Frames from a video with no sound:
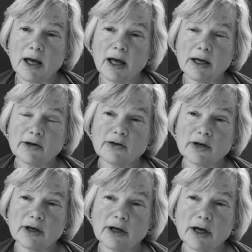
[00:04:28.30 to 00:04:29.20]
And
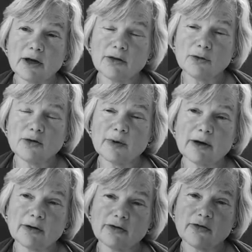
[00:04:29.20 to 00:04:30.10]
I thought
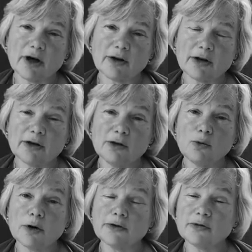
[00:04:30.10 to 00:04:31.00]
about this Father who
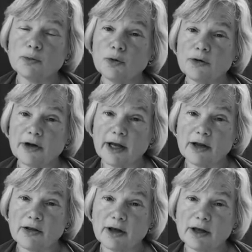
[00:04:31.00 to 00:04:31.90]
wants more than
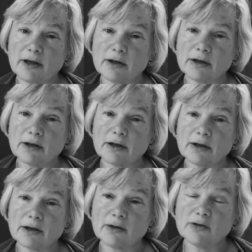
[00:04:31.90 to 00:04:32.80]
anything
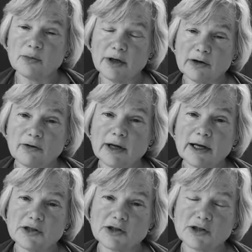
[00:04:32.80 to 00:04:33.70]
to be in
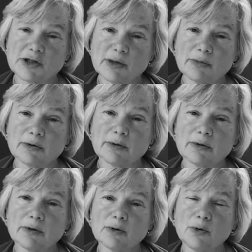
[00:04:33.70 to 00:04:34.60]
relationship
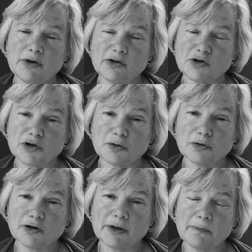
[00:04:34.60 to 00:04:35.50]
with his
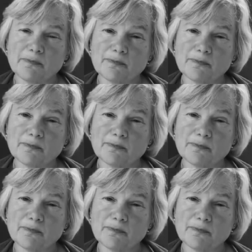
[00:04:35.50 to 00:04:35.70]
children.